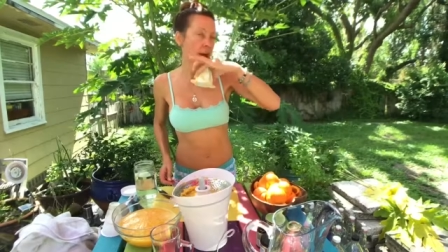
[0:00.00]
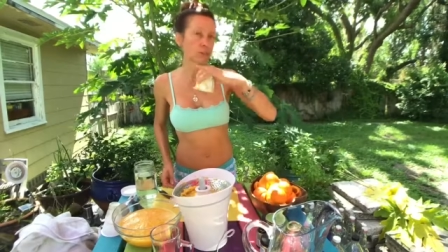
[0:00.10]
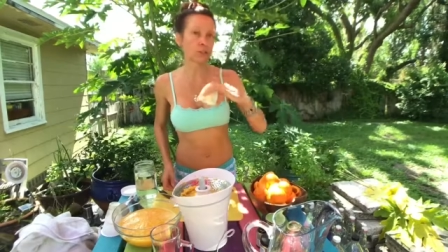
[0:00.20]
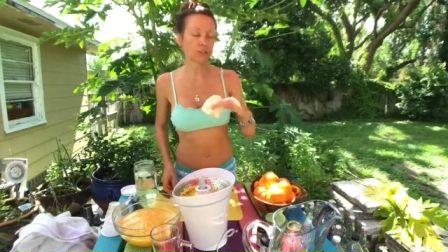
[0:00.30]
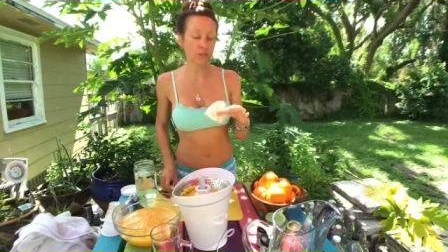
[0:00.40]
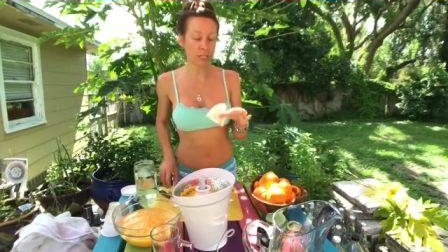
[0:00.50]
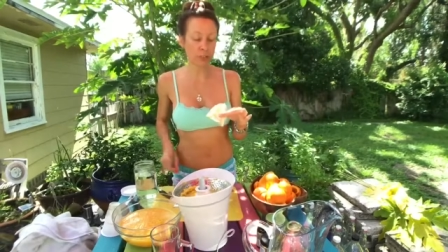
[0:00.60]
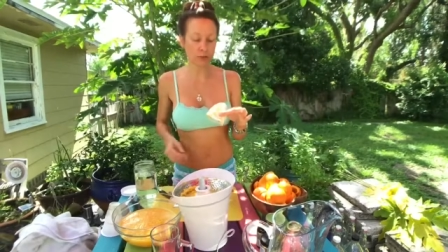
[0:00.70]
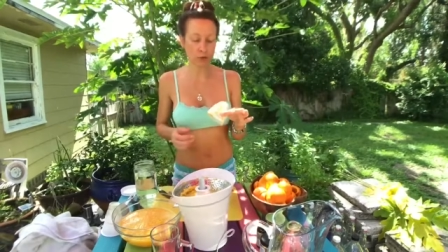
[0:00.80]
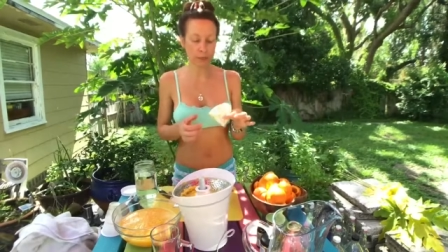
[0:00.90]
So it's a funny
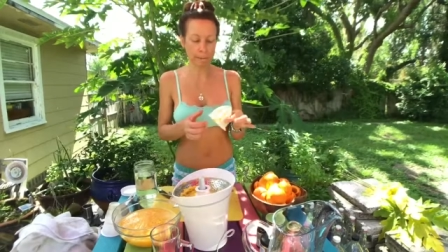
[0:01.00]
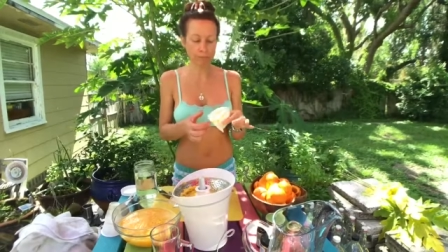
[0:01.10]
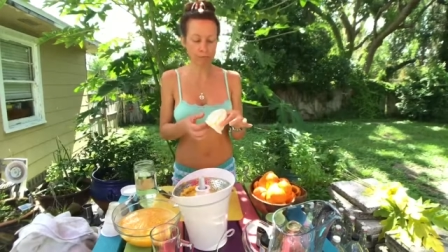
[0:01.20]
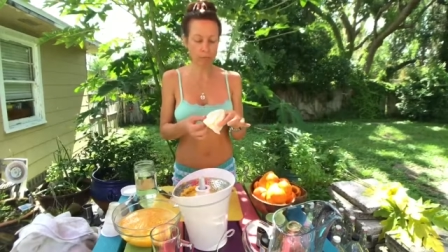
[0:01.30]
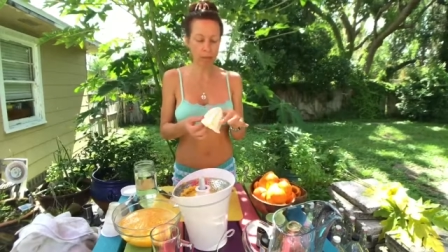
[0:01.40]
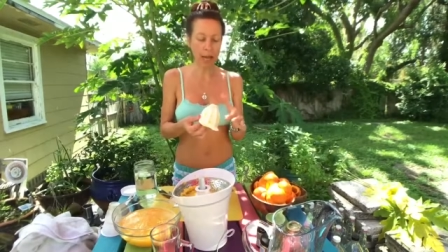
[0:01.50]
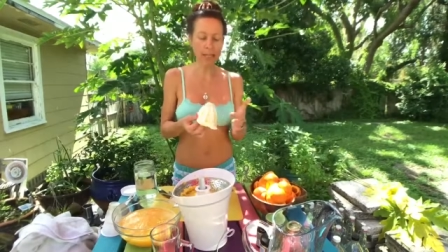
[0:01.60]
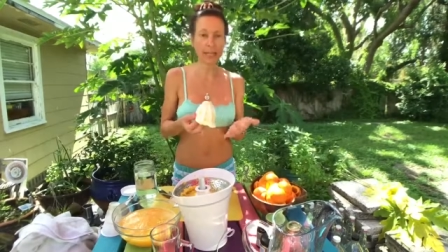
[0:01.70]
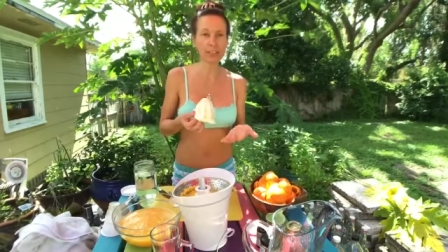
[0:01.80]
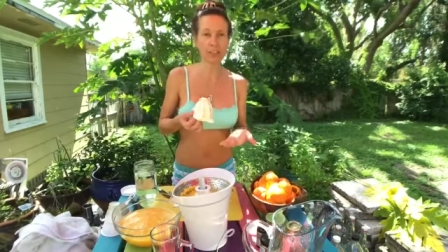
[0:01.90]
story. I
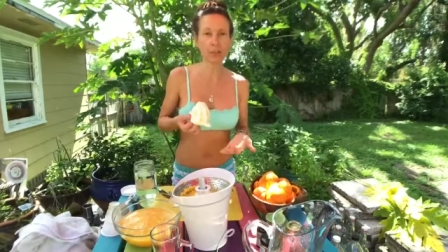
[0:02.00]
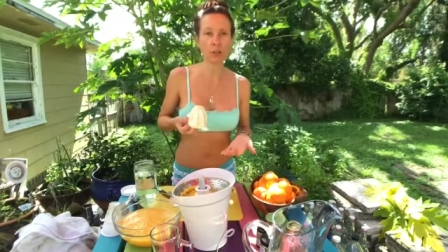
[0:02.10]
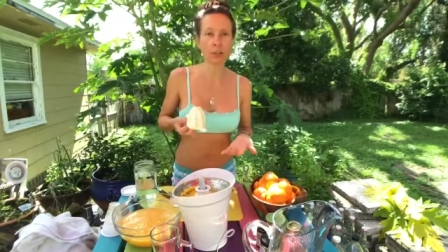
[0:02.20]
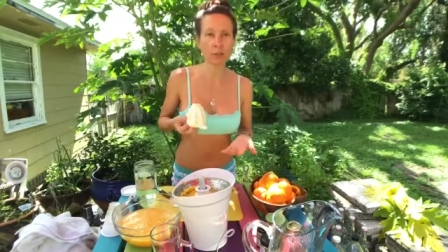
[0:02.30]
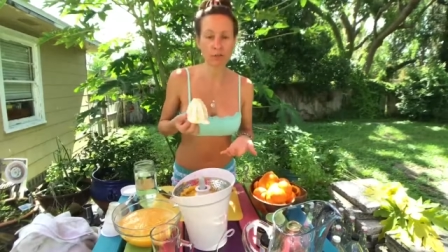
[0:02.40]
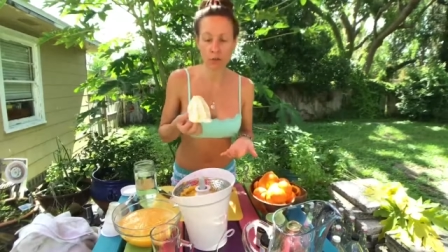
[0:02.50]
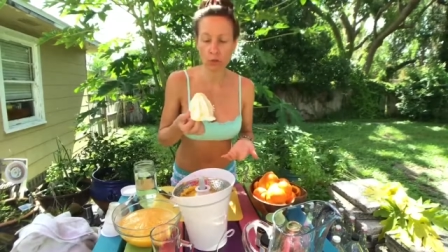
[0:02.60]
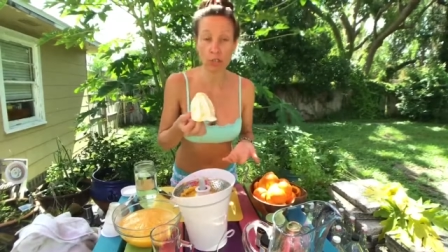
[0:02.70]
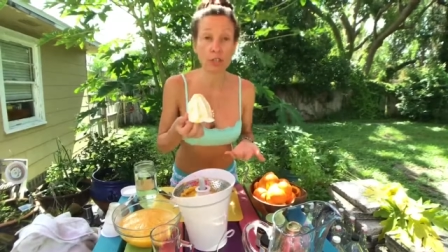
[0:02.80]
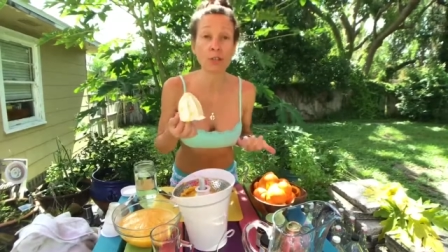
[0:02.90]
like to go to thrift
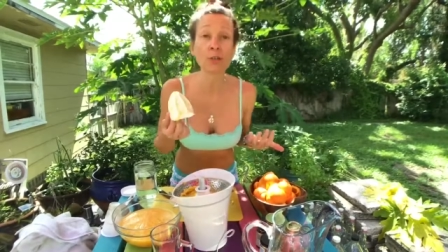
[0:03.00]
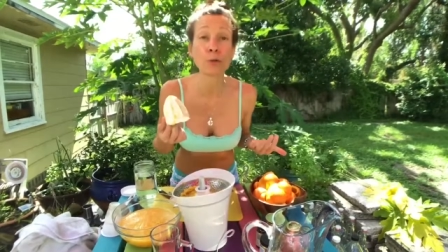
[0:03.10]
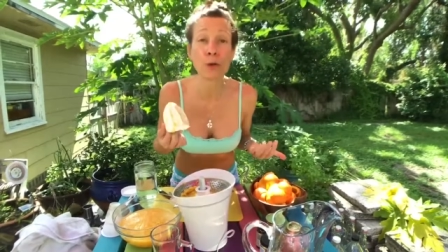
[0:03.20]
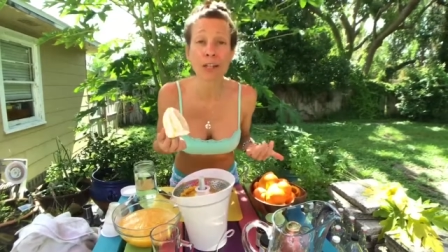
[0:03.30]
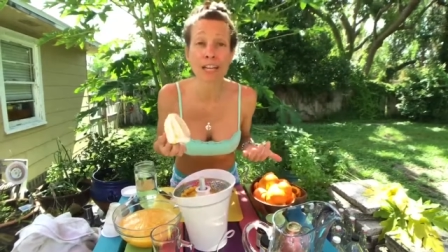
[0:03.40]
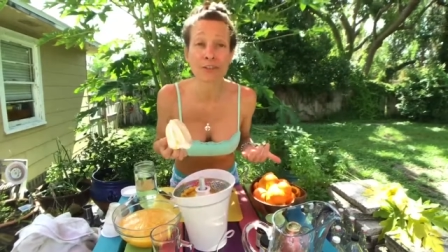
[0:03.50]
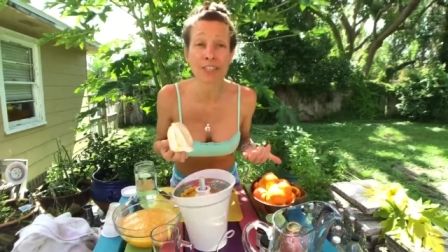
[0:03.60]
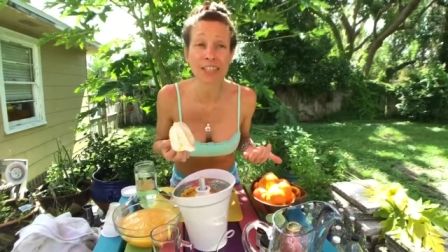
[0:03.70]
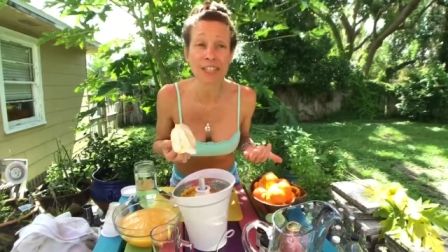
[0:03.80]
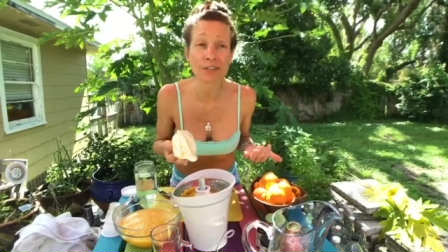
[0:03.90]
stores. Who all out
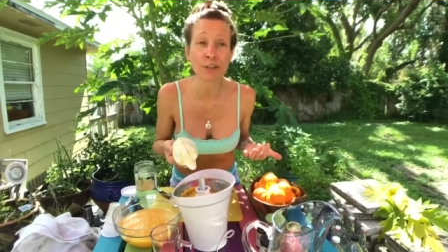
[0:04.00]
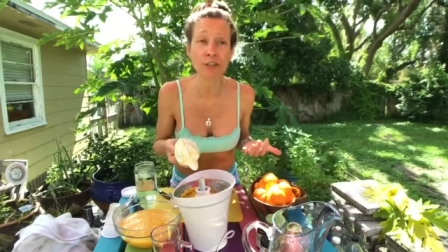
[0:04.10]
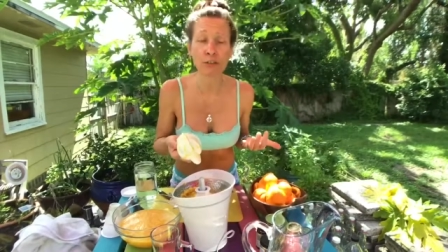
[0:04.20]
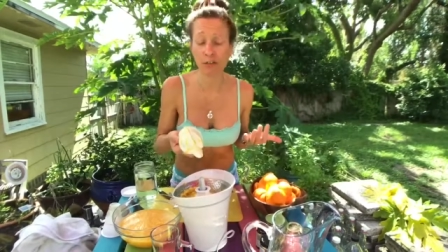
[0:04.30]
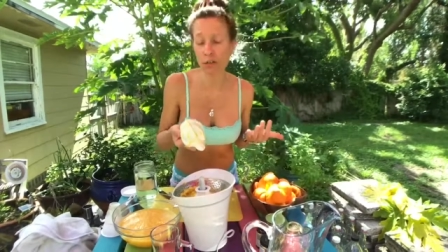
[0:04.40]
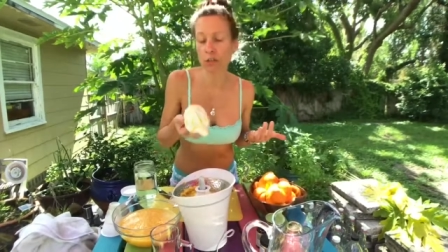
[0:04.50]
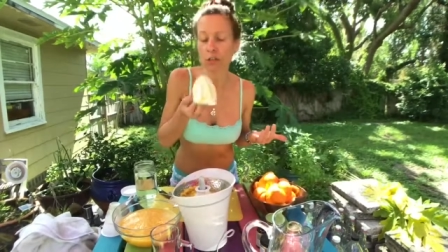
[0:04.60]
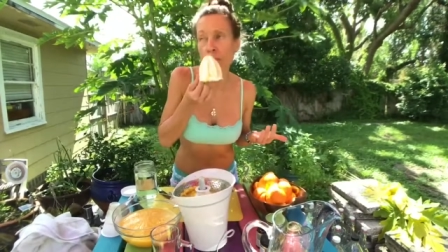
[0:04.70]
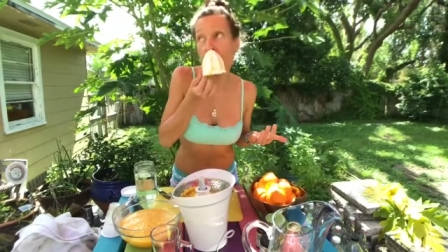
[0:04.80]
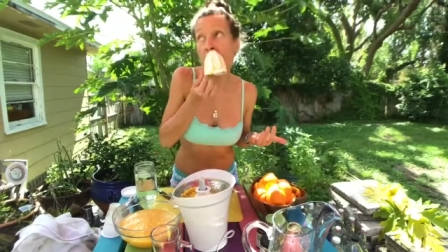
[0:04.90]
there likes to go to thrift stores?